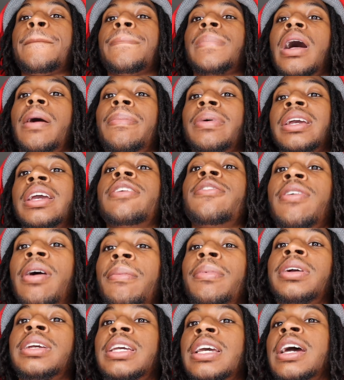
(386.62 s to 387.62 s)
I'ma get
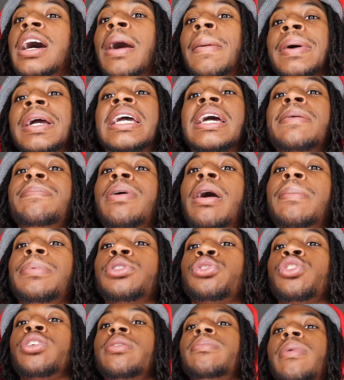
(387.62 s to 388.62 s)
probably
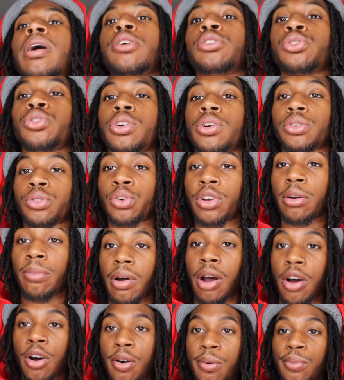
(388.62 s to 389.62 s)
about three of
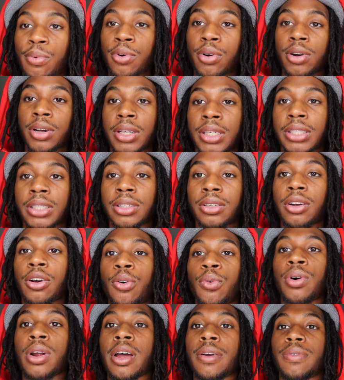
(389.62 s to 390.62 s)
my homeboys or
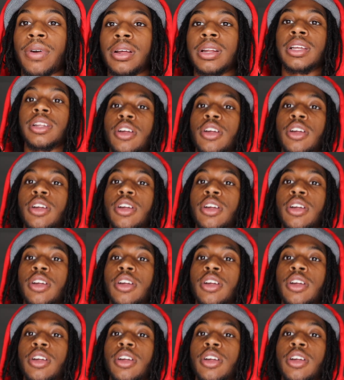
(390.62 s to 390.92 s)
whatever. I need